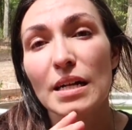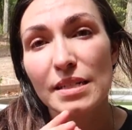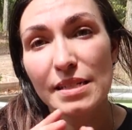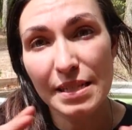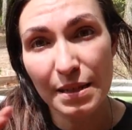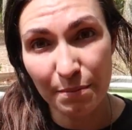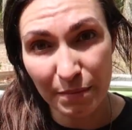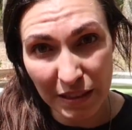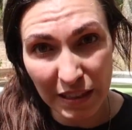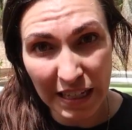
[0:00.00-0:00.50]

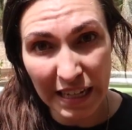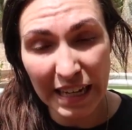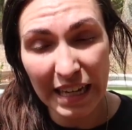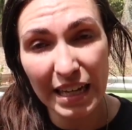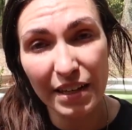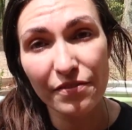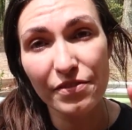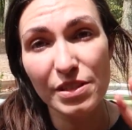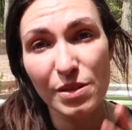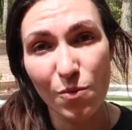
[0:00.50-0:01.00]
some
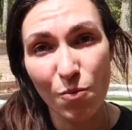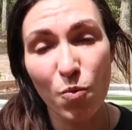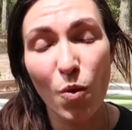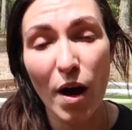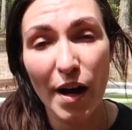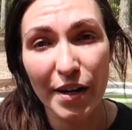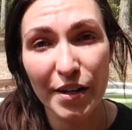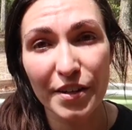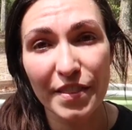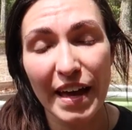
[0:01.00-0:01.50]
leaves,
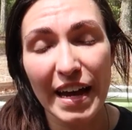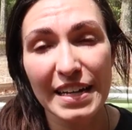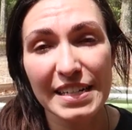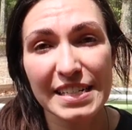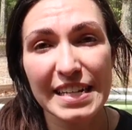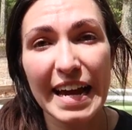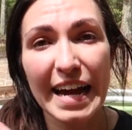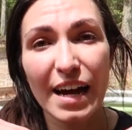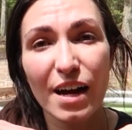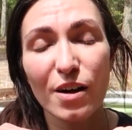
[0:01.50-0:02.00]
water that
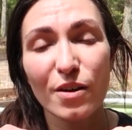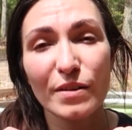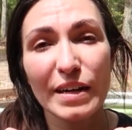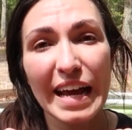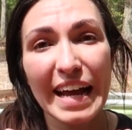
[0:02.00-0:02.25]
down,